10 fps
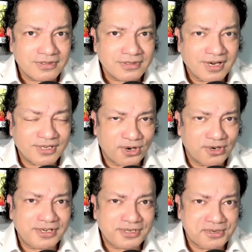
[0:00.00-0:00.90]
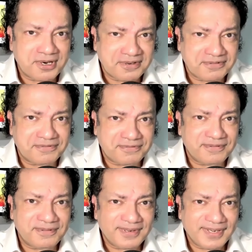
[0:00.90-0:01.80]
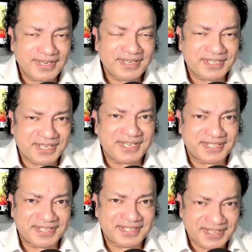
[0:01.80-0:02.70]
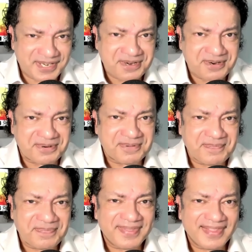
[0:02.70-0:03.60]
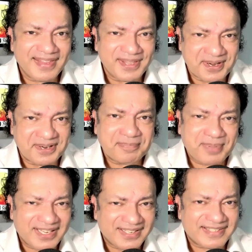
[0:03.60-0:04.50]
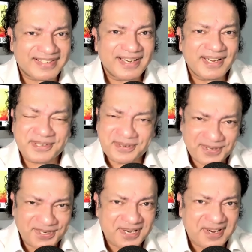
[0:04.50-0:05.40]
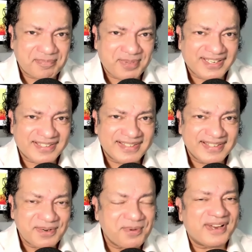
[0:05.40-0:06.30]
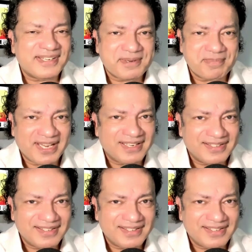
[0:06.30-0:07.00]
as long as you have Jesus in you you have peace. So if you don't have peace, what does it mean?